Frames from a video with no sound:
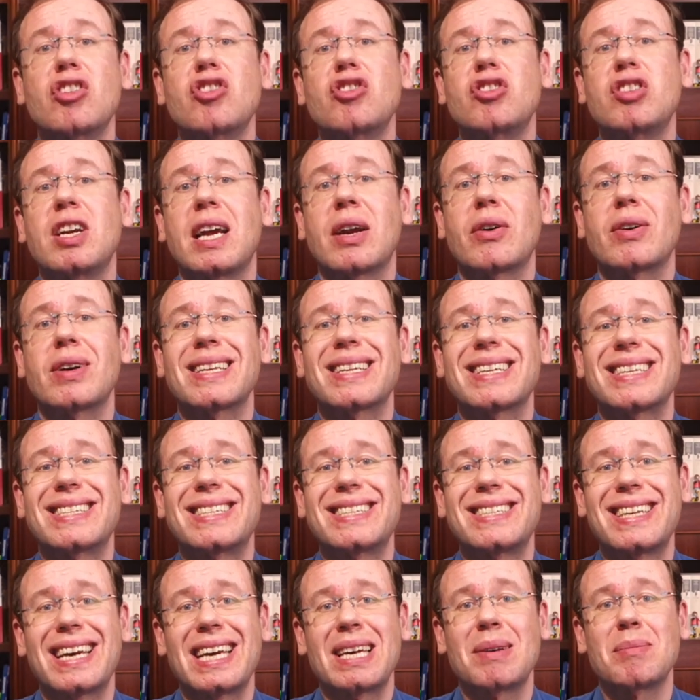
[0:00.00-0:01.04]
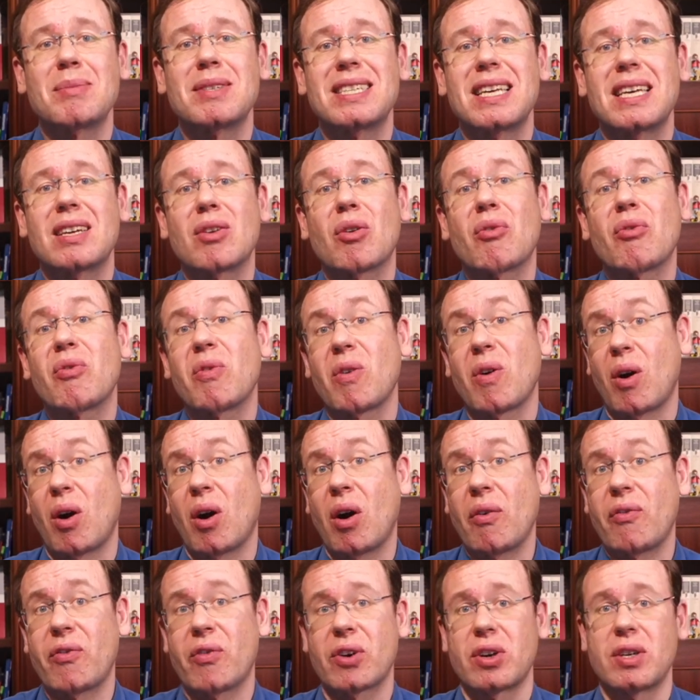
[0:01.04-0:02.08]
sharing the same set of
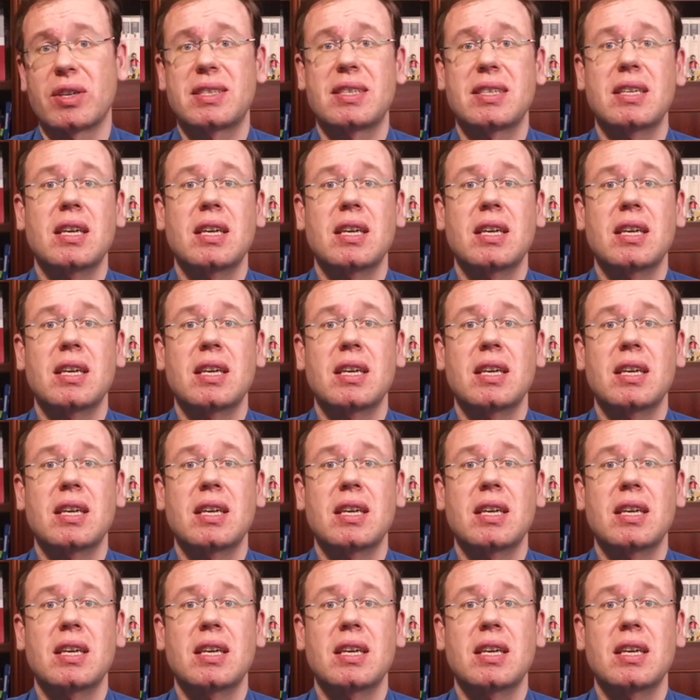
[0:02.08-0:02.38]
authors,